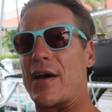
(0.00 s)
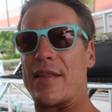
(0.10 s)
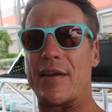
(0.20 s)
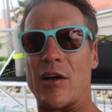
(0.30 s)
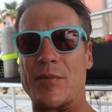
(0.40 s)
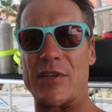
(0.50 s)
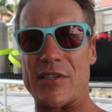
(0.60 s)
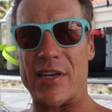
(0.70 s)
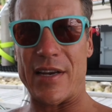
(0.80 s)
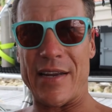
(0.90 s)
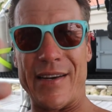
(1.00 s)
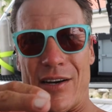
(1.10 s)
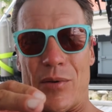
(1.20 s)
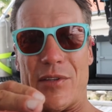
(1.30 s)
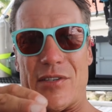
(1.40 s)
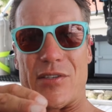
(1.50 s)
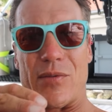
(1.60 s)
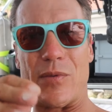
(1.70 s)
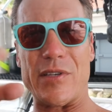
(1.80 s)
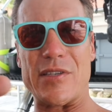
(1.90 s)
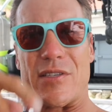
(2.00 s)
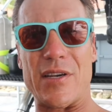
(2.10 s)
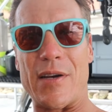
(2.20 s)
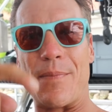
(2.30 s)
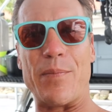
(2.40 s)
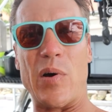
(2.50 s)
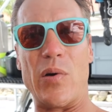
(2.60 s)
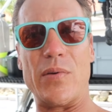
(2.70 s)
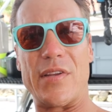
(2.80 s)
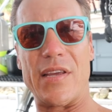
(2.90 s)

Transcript: guy that helped us get in here with his with his um, boat,